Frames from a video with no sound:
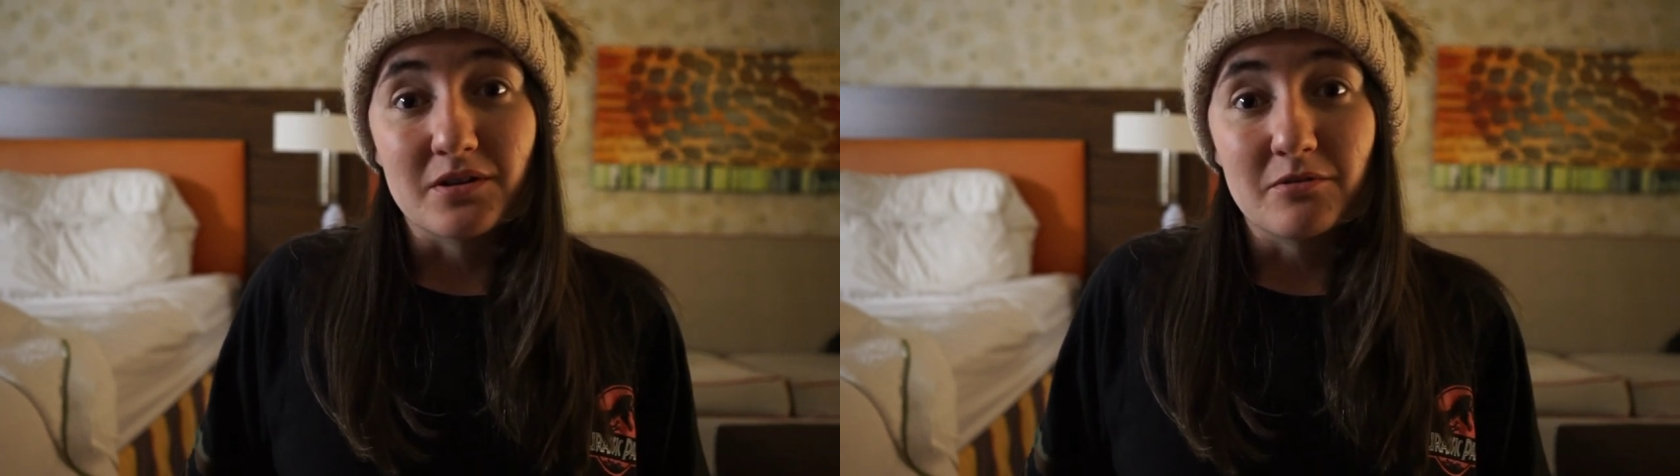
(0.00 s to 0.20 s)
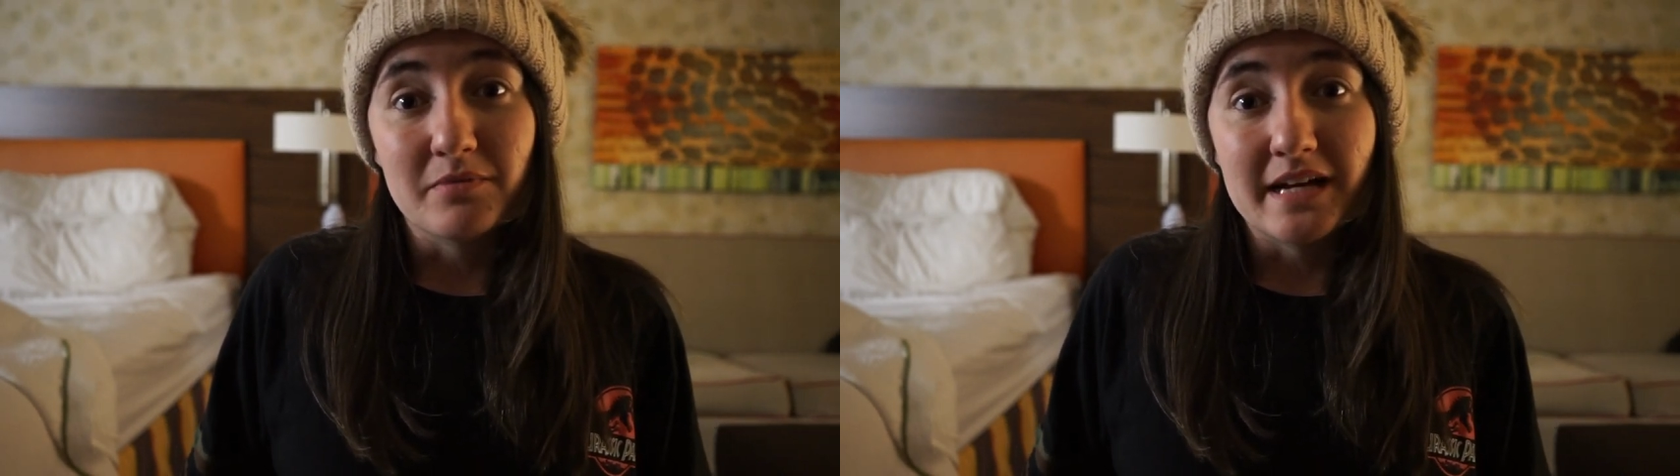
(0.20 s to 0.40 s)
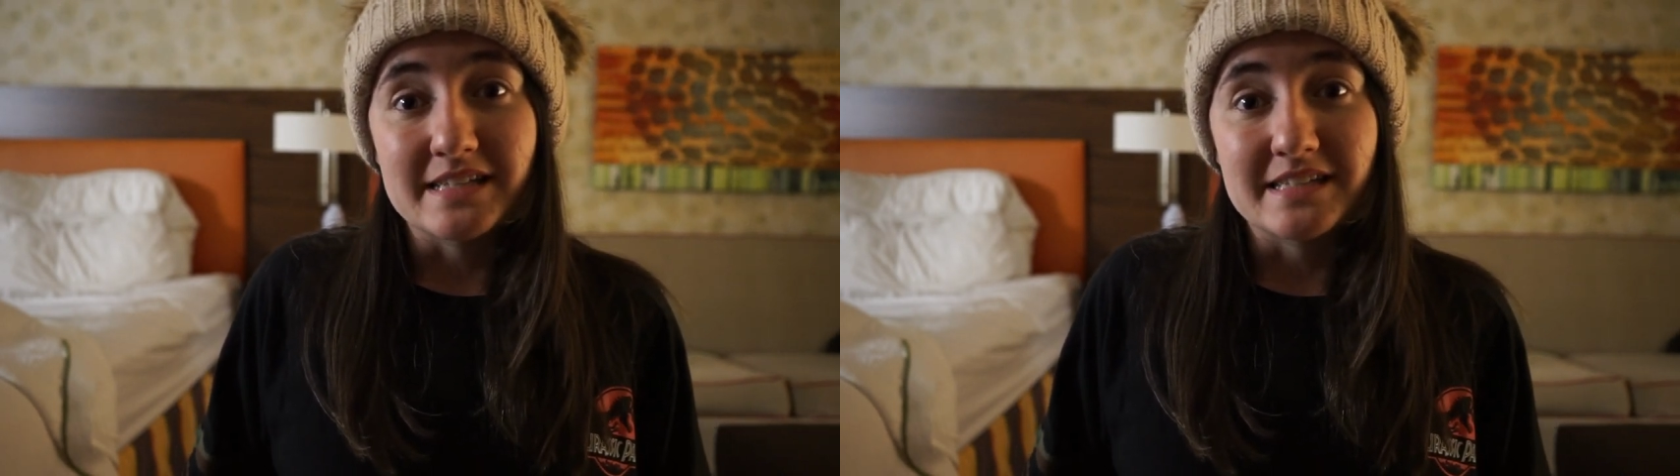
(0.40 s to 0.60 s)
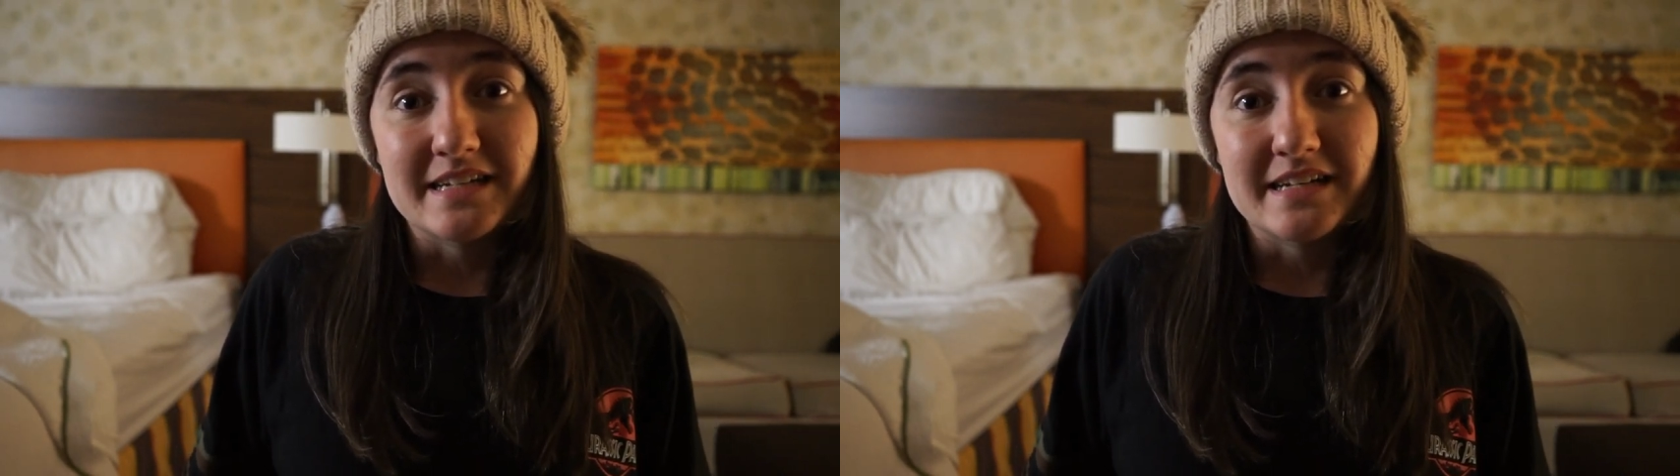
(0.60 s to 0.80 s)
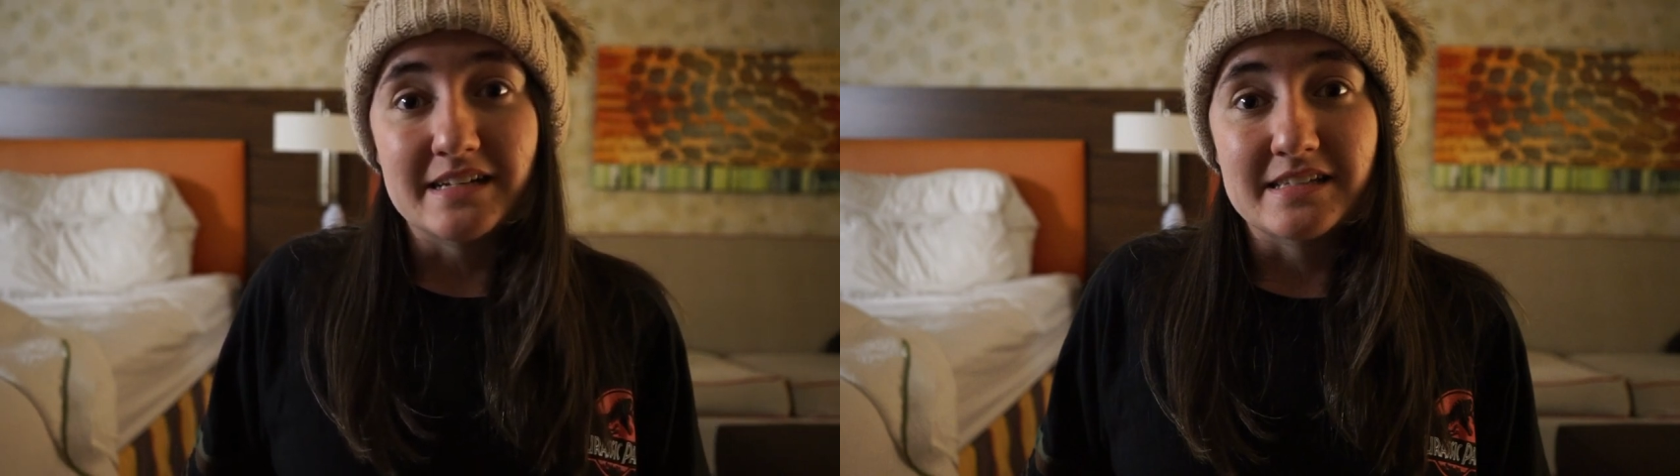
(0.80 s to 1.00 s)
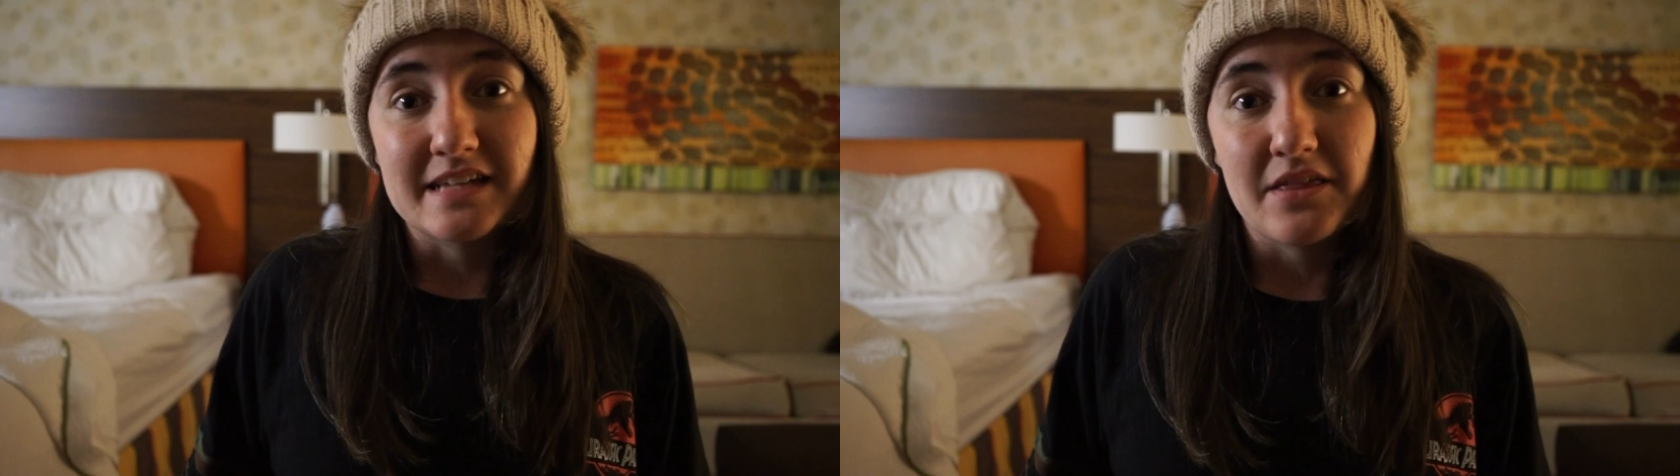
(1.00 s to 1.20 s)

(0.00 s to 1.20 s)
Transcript: little places.